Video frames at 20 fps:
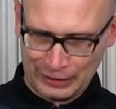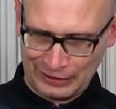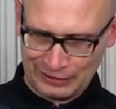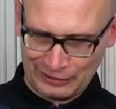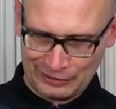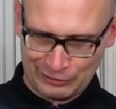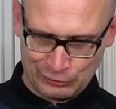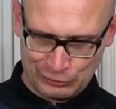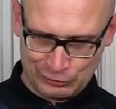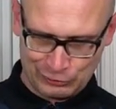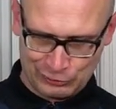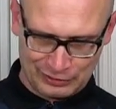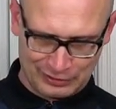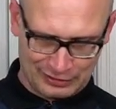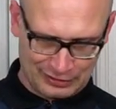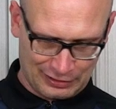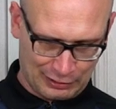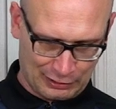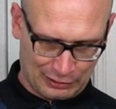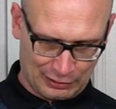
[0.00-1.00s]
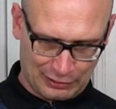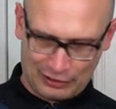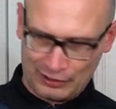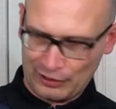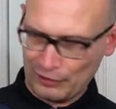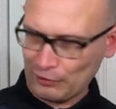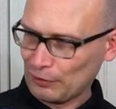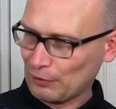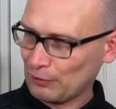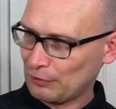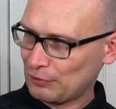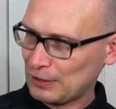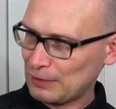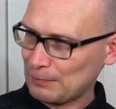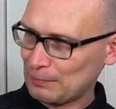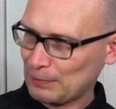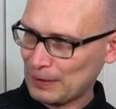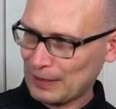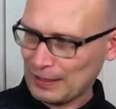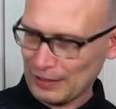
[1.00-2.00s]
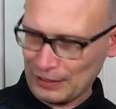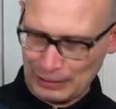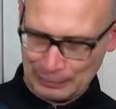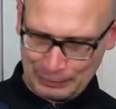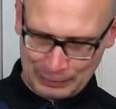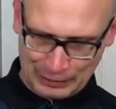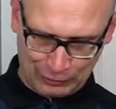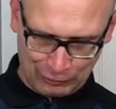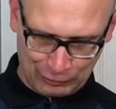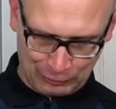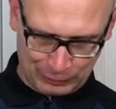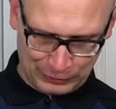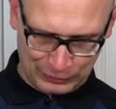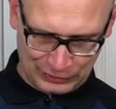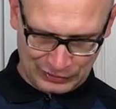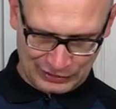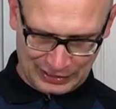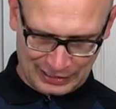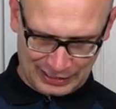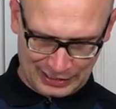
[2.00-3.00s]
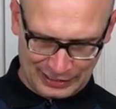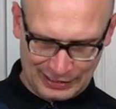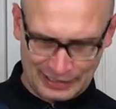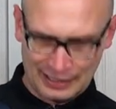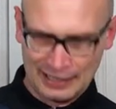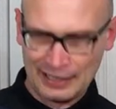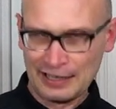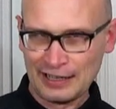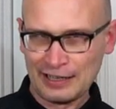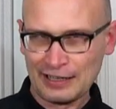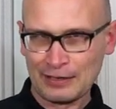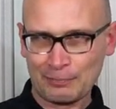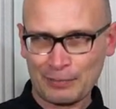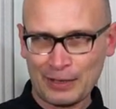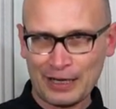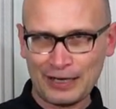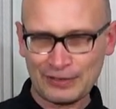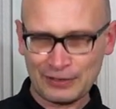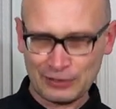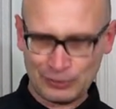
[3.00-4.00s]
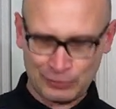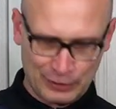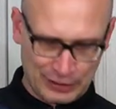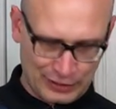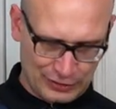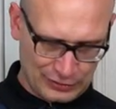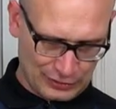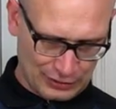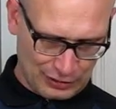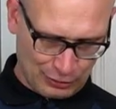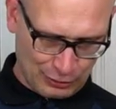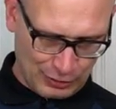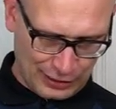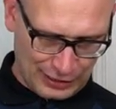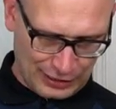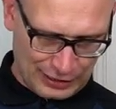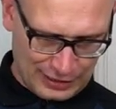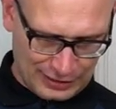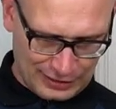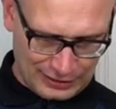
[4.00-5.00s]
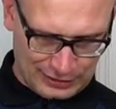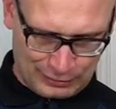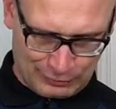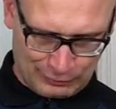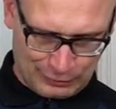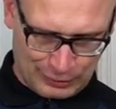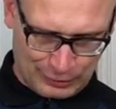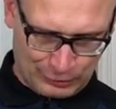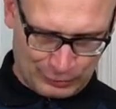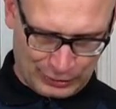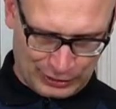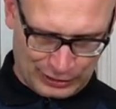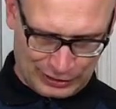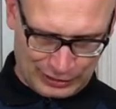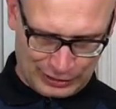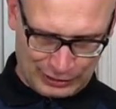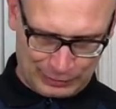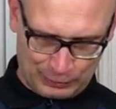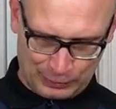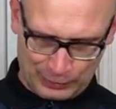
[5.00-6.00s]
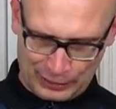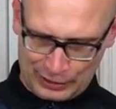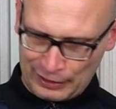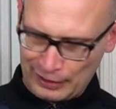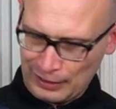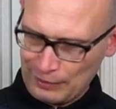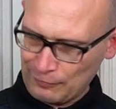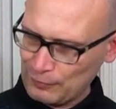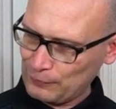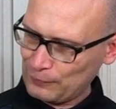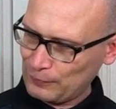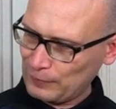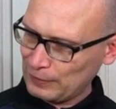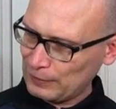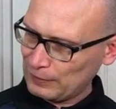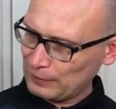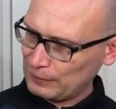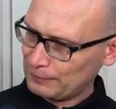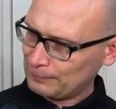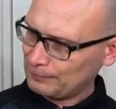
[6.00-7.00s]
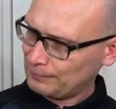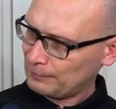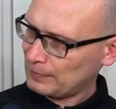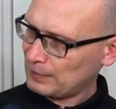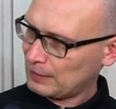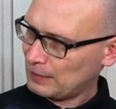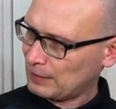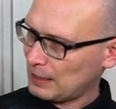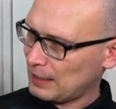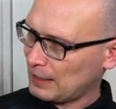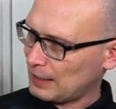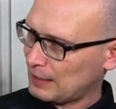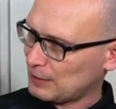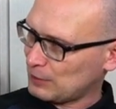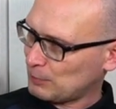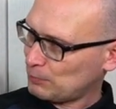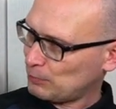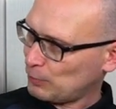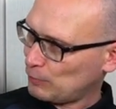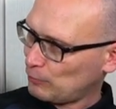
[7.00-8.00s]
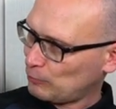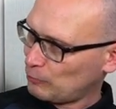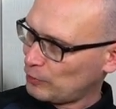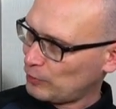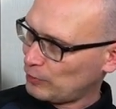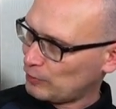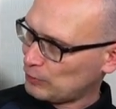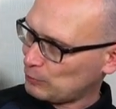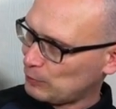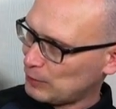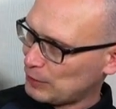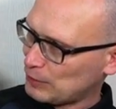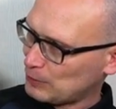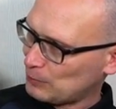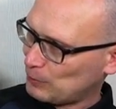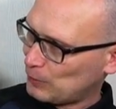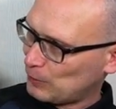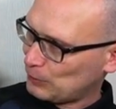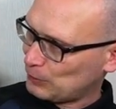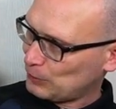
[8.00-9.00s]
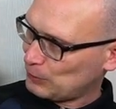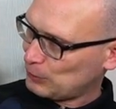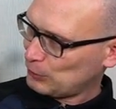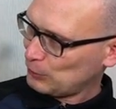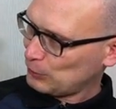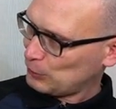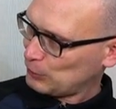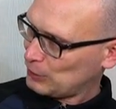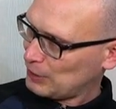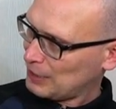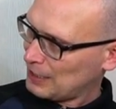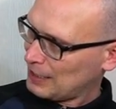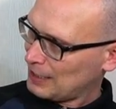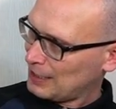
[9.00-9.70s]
it goes on the thin part of the barrel, but uh, balance wise it's quite nice around there, but I have a feeling that is probably the sweet spot. Just